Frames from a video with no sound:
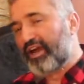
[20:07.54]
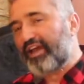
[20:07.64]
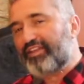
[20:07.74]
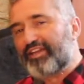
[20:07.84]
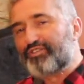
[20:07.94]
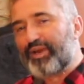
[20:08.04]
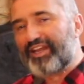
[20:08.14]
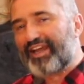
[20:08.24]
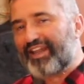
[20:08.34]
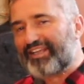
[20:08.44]
I think it's
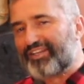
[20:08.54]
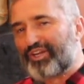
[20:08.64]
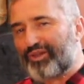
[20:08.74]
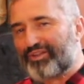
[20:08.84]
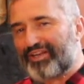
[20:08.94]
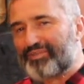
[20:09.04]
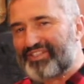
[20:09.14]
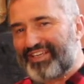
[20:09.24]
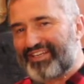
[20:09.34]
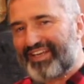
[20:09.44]
ready. I like the color that I'm
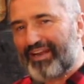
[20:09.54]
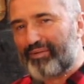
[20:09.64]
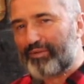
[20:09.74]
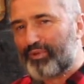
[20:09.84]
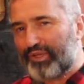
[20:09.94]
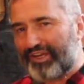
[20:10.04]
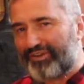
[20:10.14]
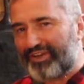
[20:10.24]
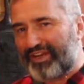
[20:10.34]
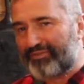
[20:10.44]
seeing, and I'm going to pull it
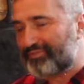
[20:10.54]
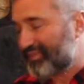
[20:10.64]
out now.